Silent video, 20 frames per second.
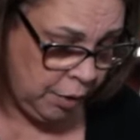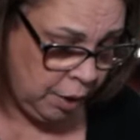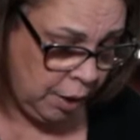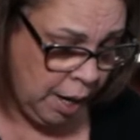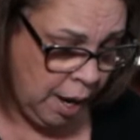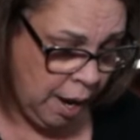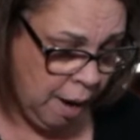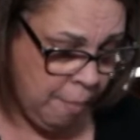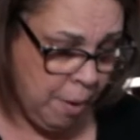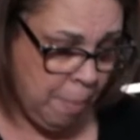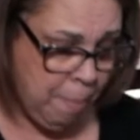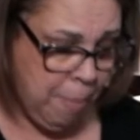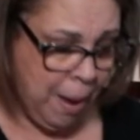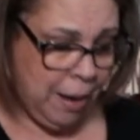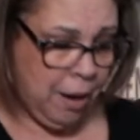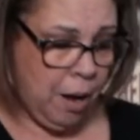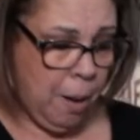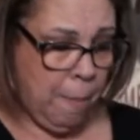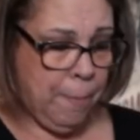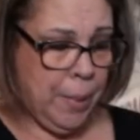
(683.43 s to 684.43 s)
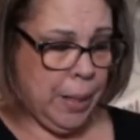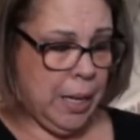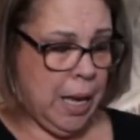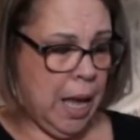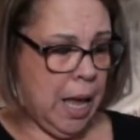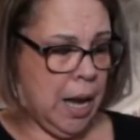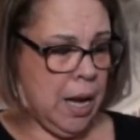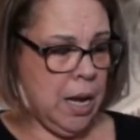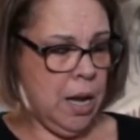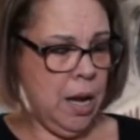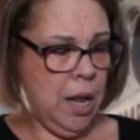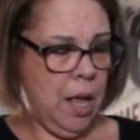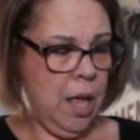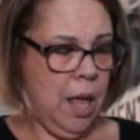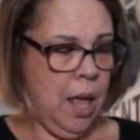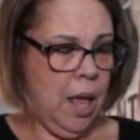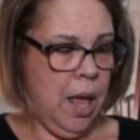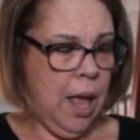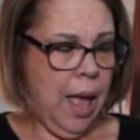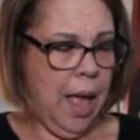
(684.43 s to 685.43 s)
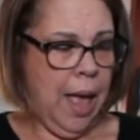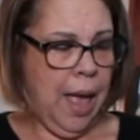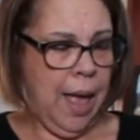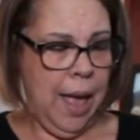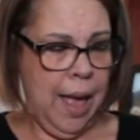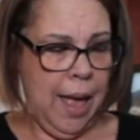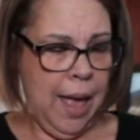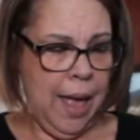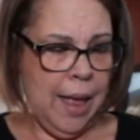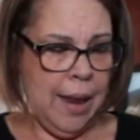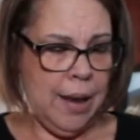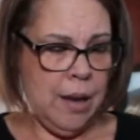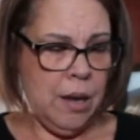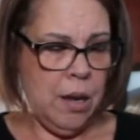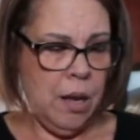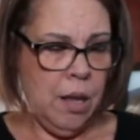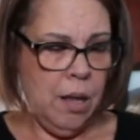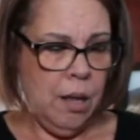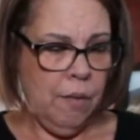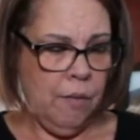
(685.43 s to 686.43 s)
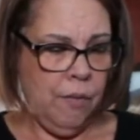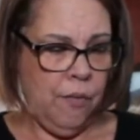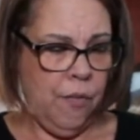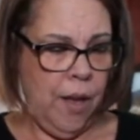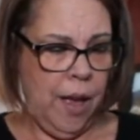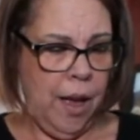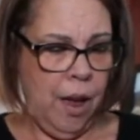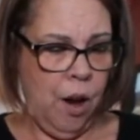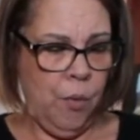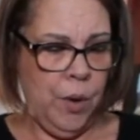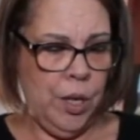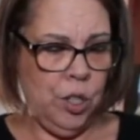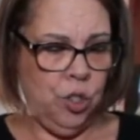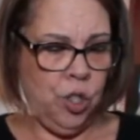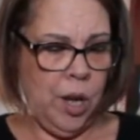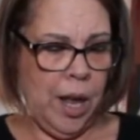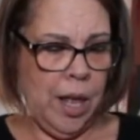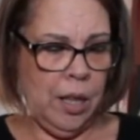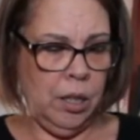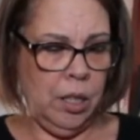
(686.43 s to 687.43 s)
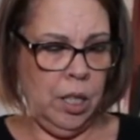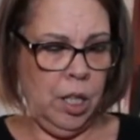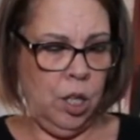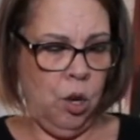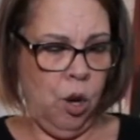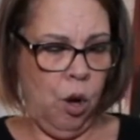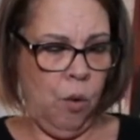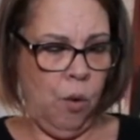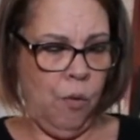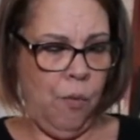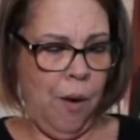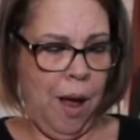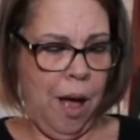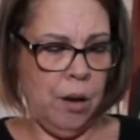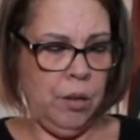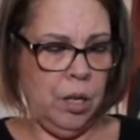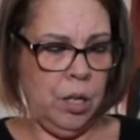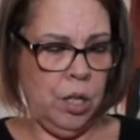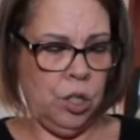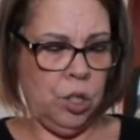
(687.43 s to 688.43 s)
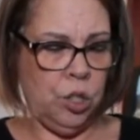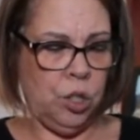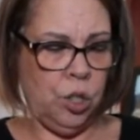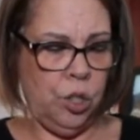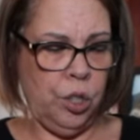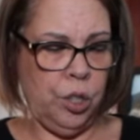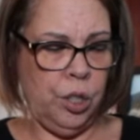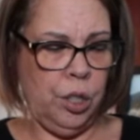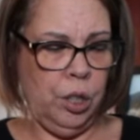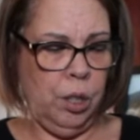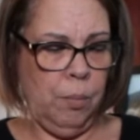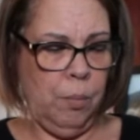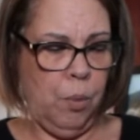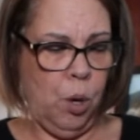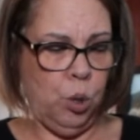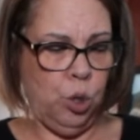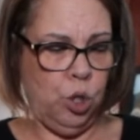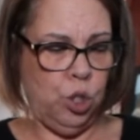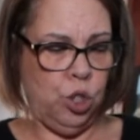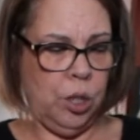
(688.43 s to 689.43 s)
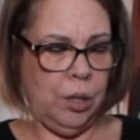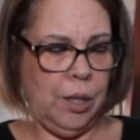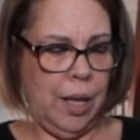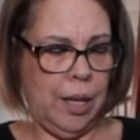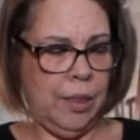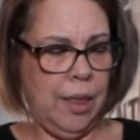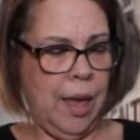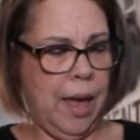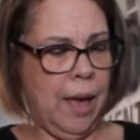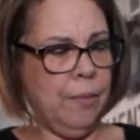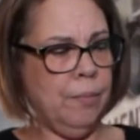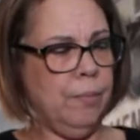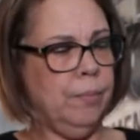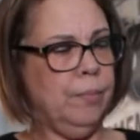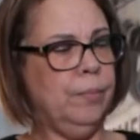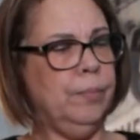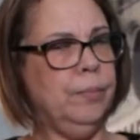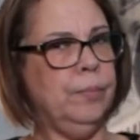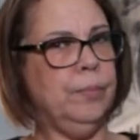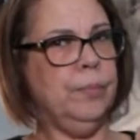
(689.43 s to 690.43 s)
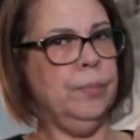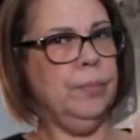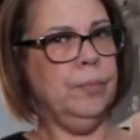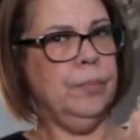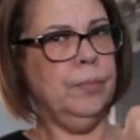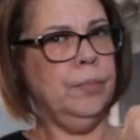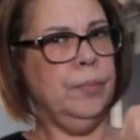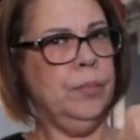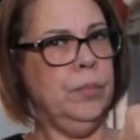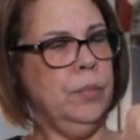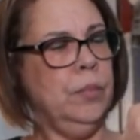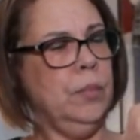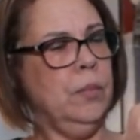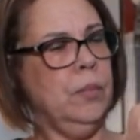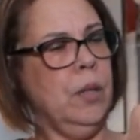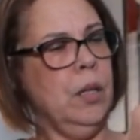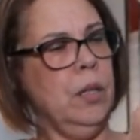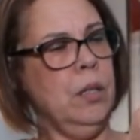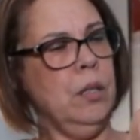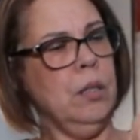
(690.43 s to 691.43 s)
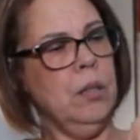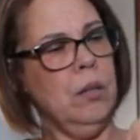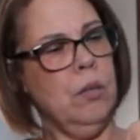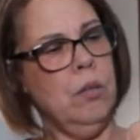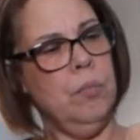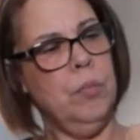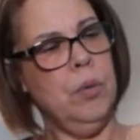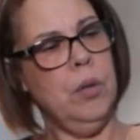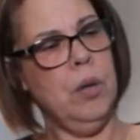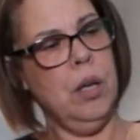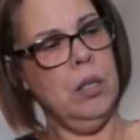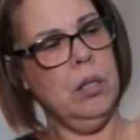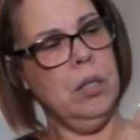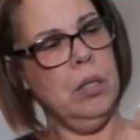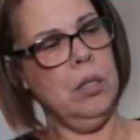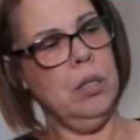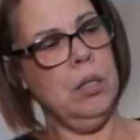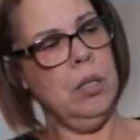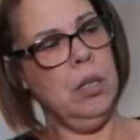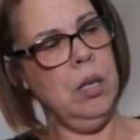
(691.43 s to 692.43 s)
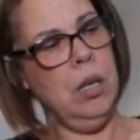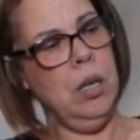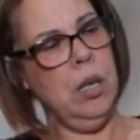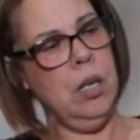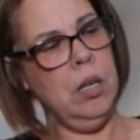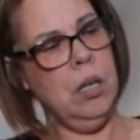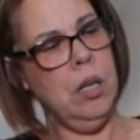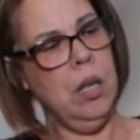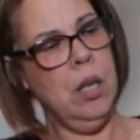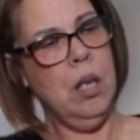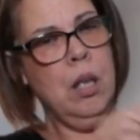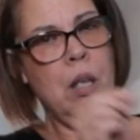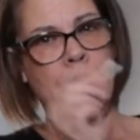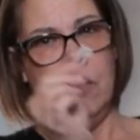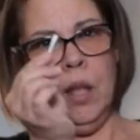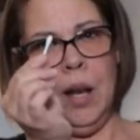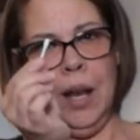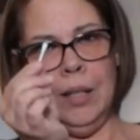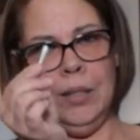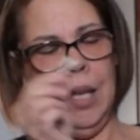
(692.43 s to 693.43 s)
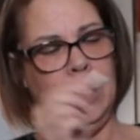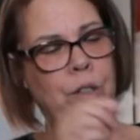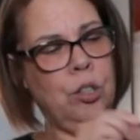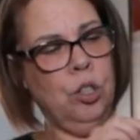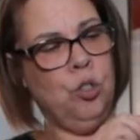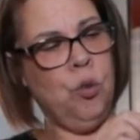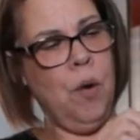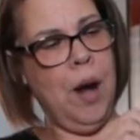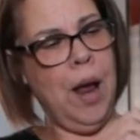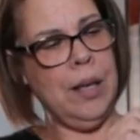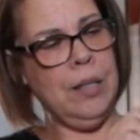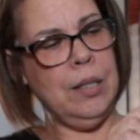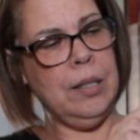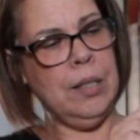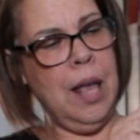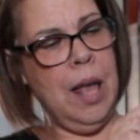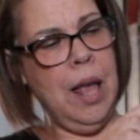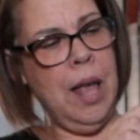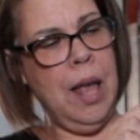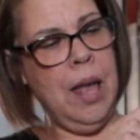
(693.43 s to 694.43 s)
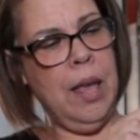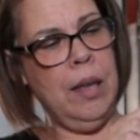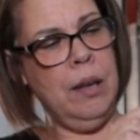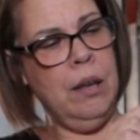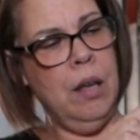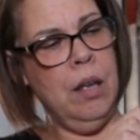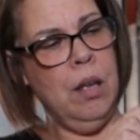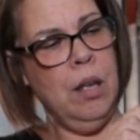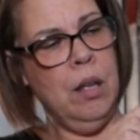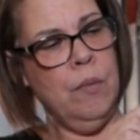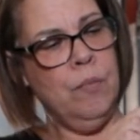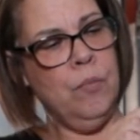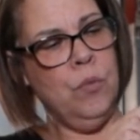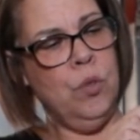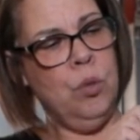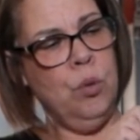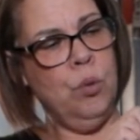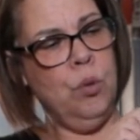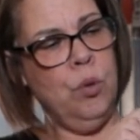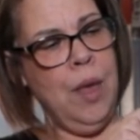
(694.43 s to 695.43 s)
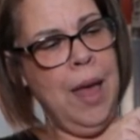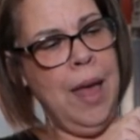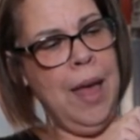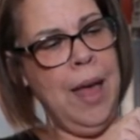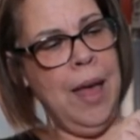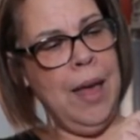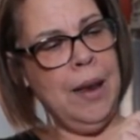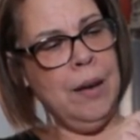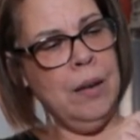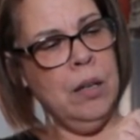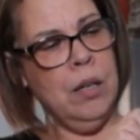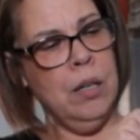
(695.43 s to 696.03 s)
the camera back up again and very gently go around in a circular motion like that. All right? Hope you guys can see it. Then I take the dry side, do that,